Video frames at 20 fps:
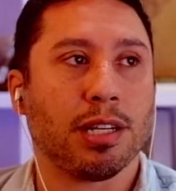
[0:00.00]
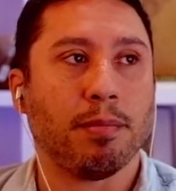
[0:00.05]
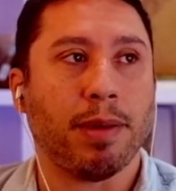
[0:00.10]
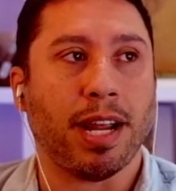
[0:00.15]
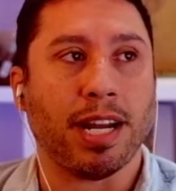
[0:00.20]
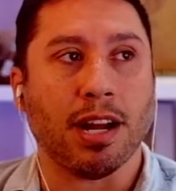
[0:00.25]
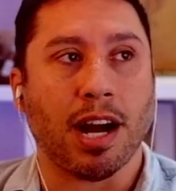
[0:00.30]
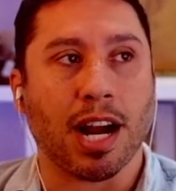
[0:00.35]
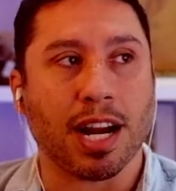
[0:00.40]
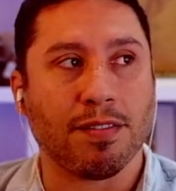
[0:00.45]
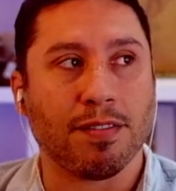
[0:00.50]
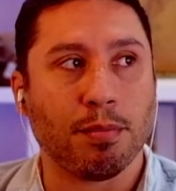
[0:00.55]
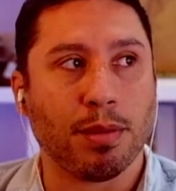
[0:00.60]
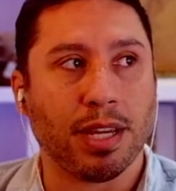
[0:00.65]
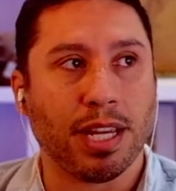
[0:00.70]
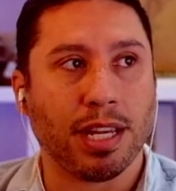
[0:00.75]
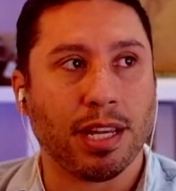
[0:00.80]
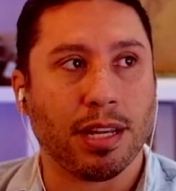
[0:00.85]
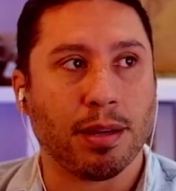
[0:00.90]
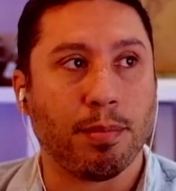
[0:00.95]

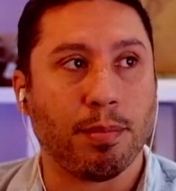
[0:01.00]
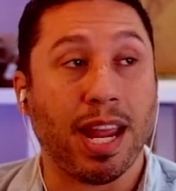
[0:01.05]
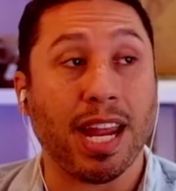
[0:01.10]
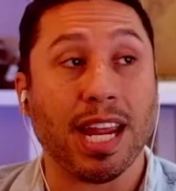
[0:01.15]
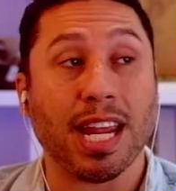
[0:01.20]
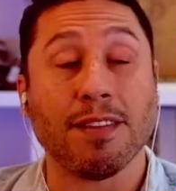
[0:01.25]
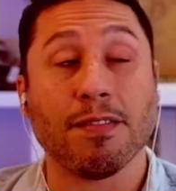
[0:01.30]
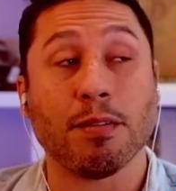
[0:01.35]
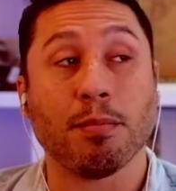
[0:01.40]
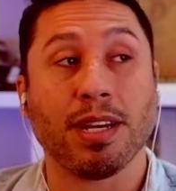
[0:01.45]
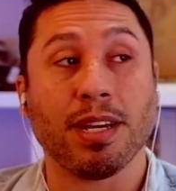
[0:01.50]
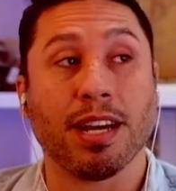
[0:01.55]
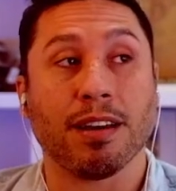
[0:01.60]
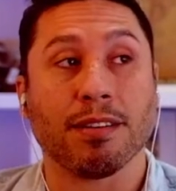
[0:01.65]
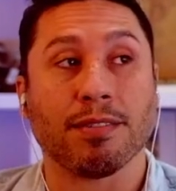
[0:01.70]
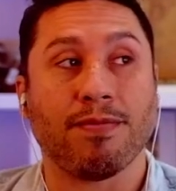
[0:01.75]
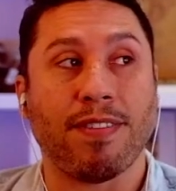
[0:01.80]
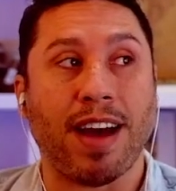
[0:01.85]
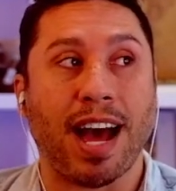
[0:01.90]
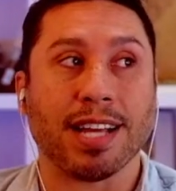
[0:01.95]
may even be a
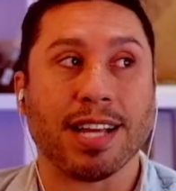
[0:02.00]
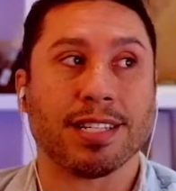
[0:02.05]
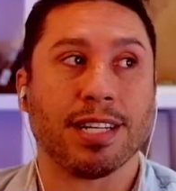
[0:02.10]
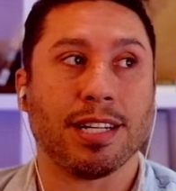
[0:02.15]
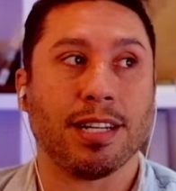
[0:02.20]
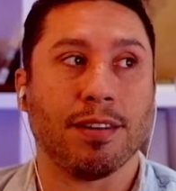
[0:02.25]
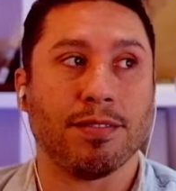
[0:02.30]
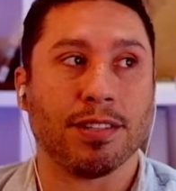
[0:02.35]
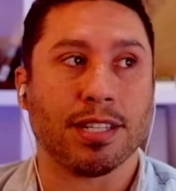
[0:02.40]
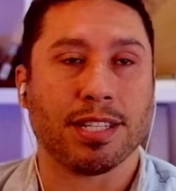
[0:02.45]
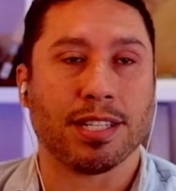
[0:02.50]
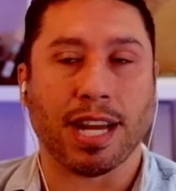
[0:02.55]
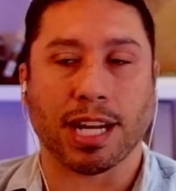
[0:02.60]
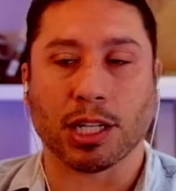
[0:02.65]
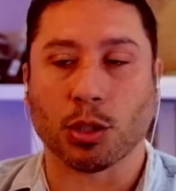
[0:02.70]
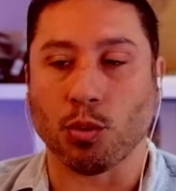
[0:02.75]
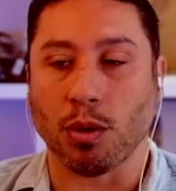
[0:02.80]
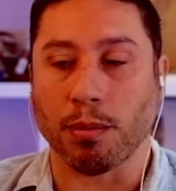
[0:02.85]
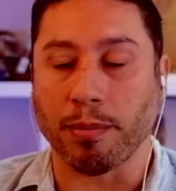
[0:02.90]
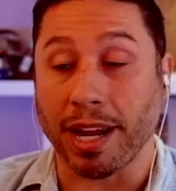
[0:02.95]
facet of his
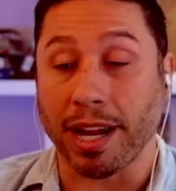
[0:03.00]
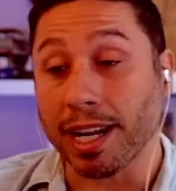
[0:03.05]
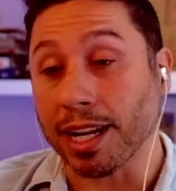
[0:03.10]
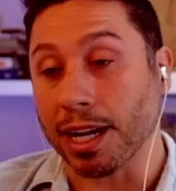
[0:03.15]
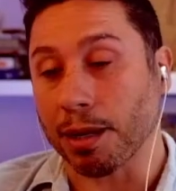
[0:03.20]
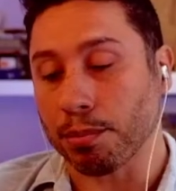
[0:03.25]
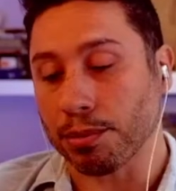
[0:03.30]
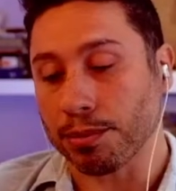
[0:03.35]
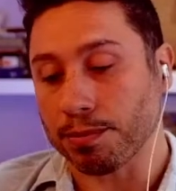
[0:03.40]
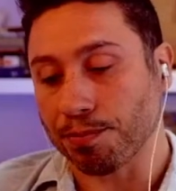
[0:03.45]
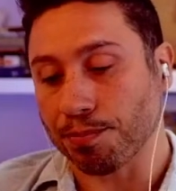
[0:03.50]
sexual makeup.